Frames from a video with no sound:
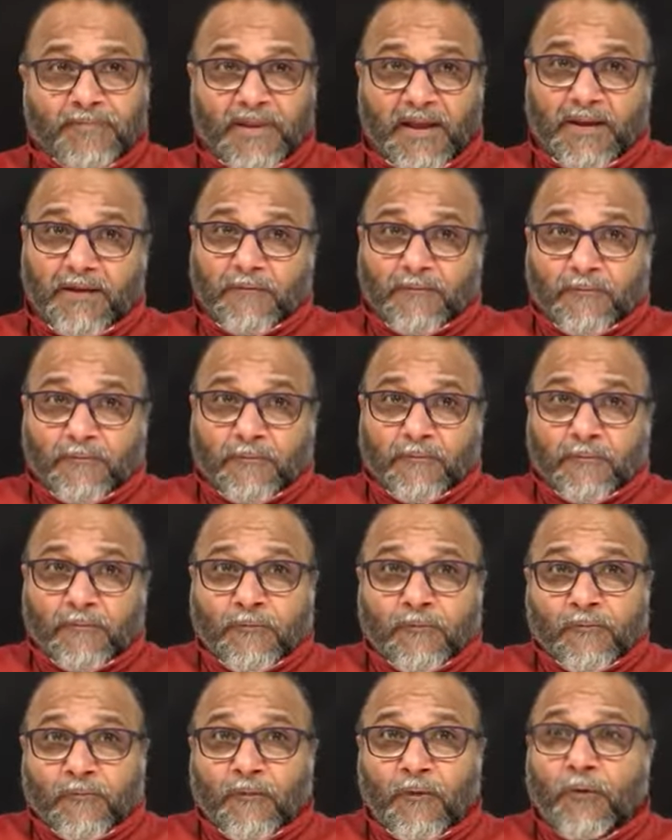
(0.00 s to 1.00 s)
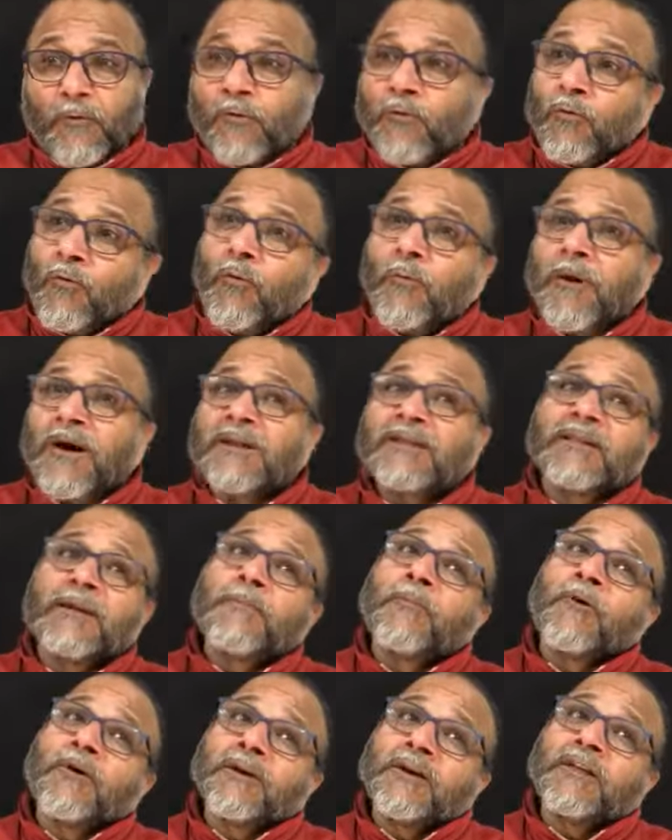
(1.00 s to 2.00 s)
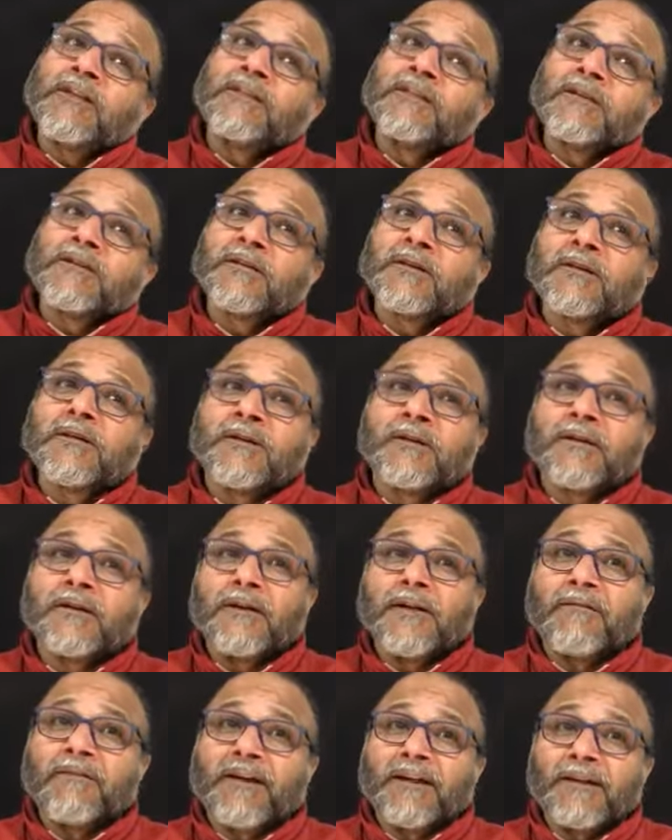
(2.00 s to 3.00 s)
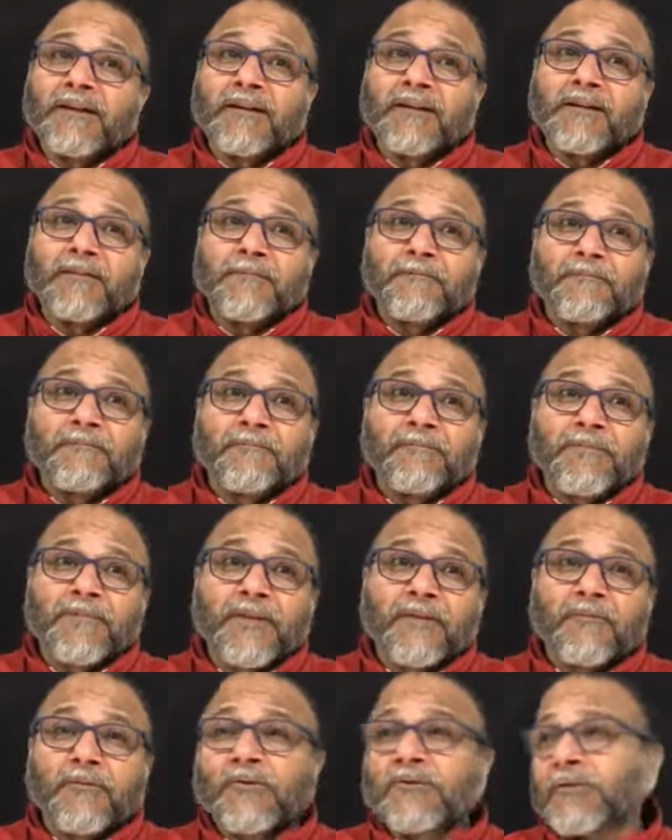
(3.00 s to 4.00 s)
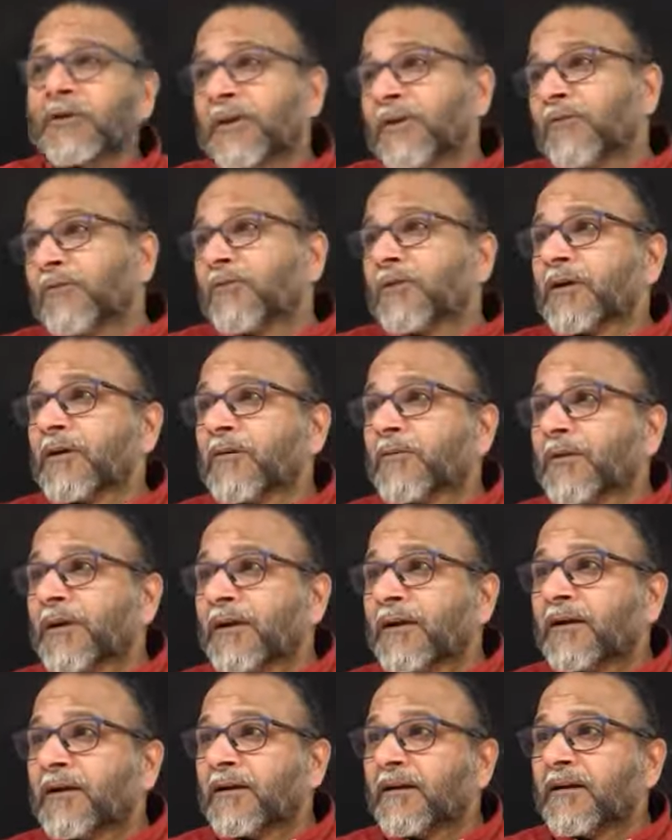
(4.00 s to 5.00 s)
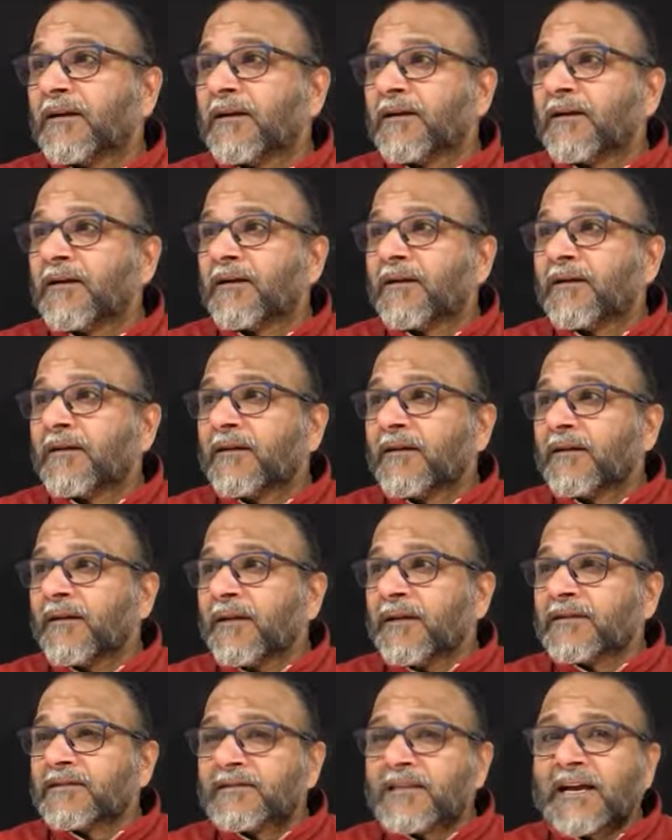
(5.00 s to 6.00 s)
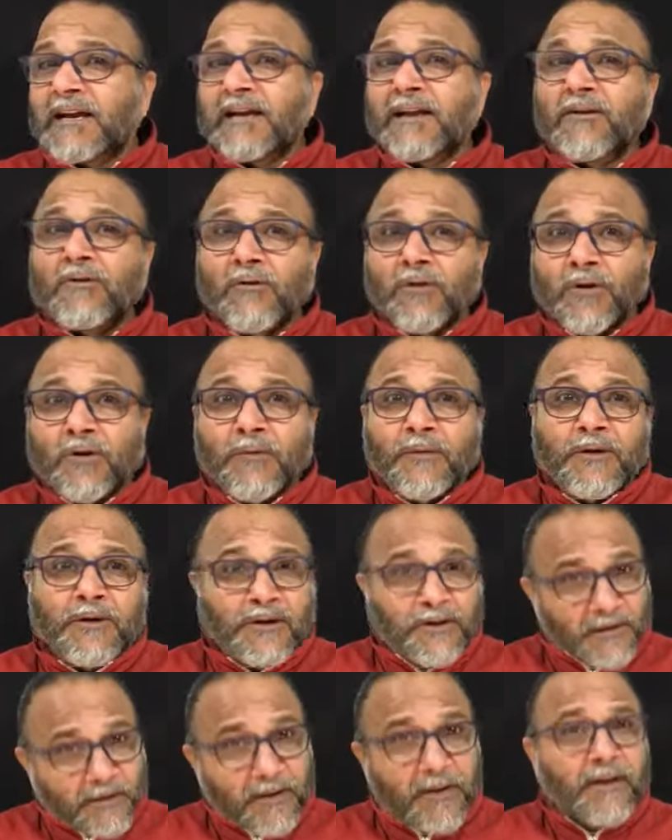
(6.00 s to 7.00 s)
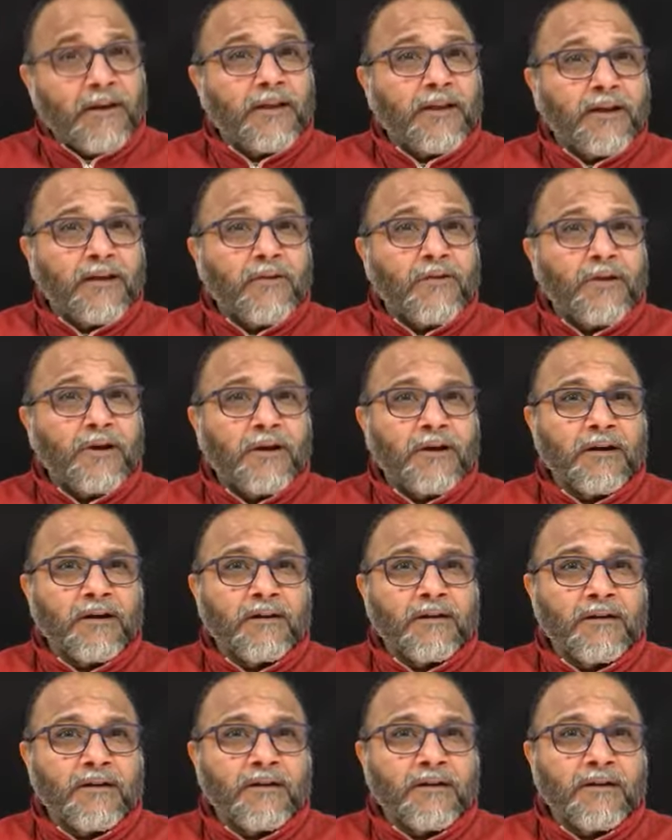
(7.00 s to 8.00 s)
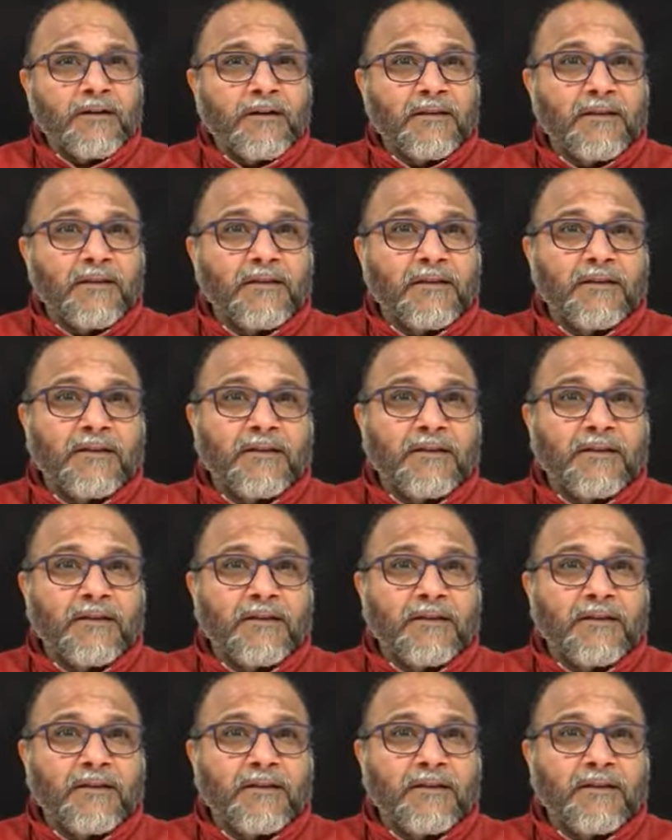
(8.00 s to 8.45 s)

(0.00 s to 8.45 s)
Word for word: And for whom are they pointing the divine? for the ignorant one. Is that ignorant and really ignorant? No.